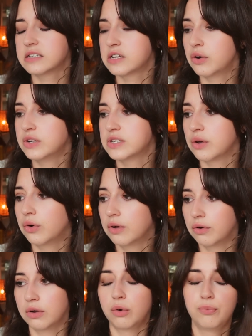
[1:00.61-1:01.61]
So it's
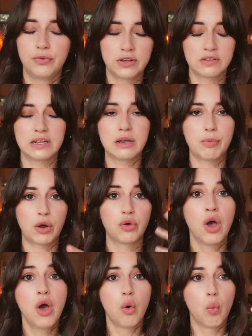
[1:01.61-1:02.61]
obviously
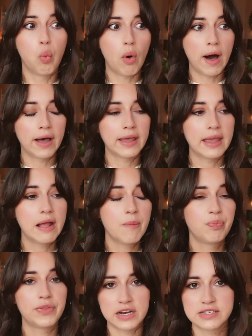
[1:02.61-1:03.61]
about why
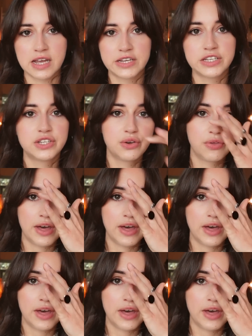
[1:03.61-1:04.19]
they decide to do